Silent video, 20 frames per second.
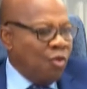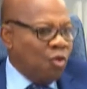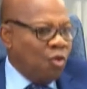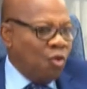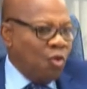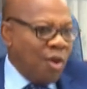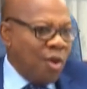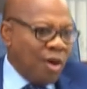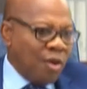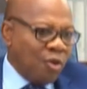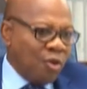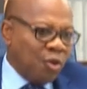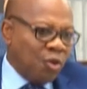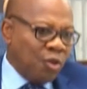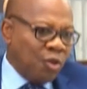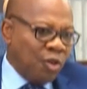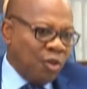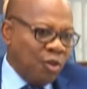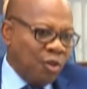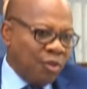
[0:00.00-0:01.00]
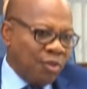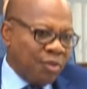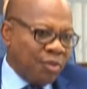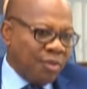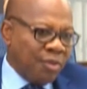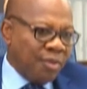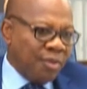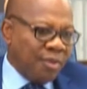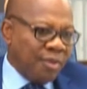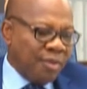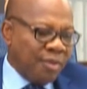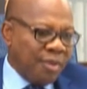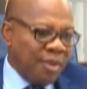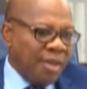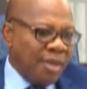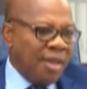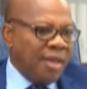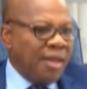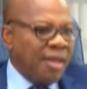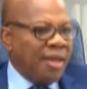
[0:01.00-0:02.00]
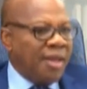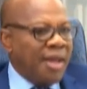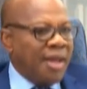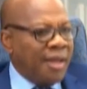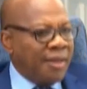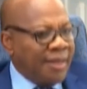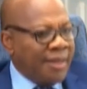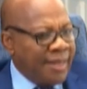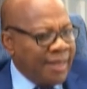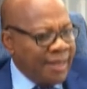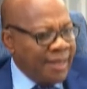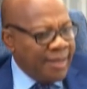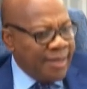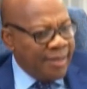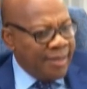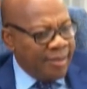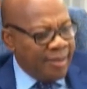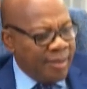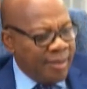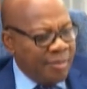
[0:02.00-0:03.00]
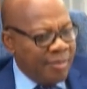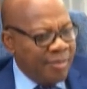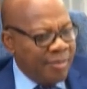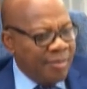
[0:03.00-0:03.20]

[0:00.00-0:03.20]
Go across the north and then engage them,